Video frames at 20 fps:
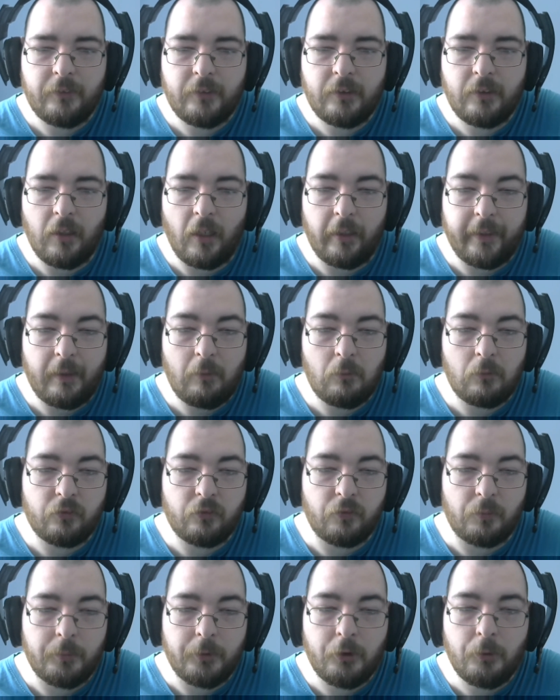That was
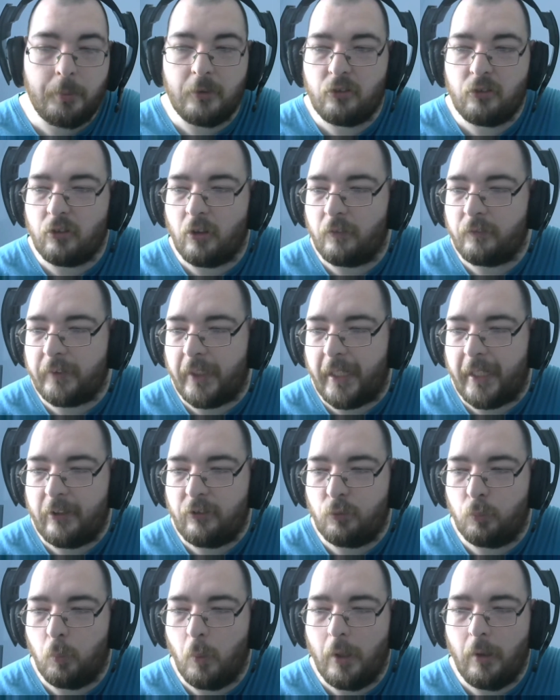from Ubisoft
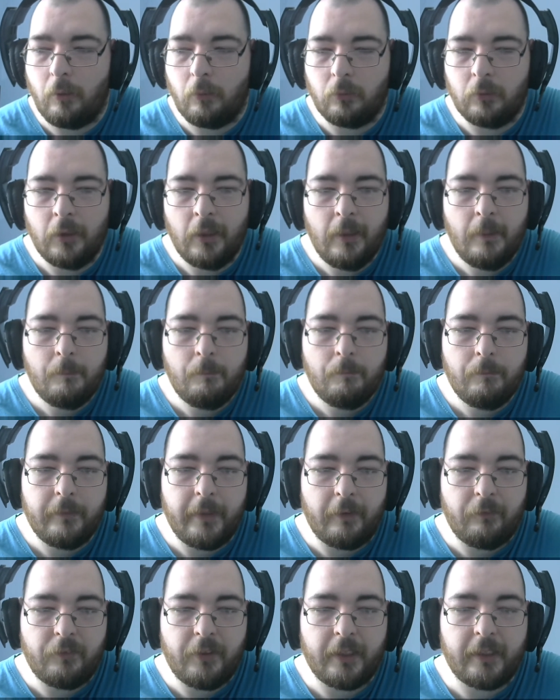as well.
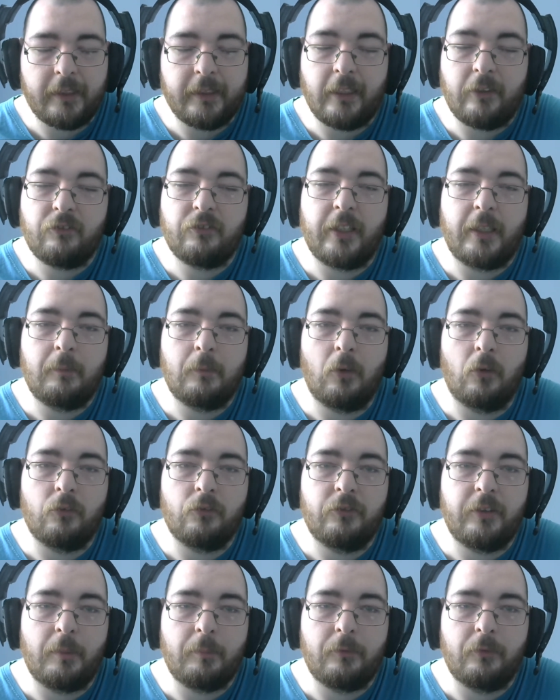They've taken that same
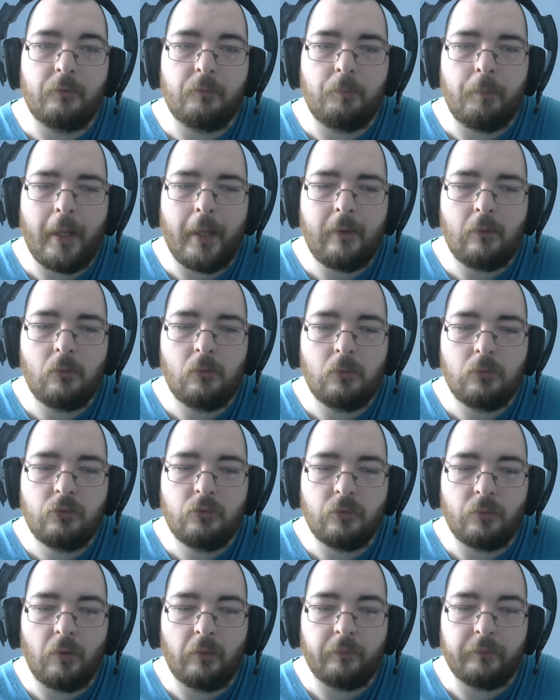concept of
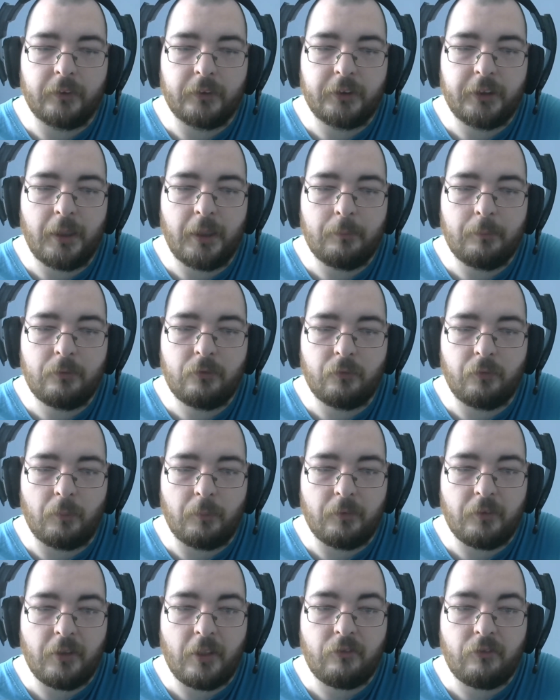battles on the ships from
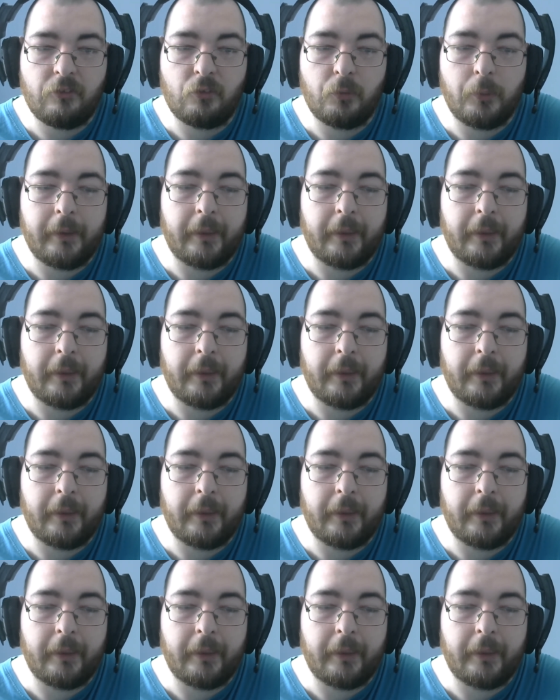Assassin's Creed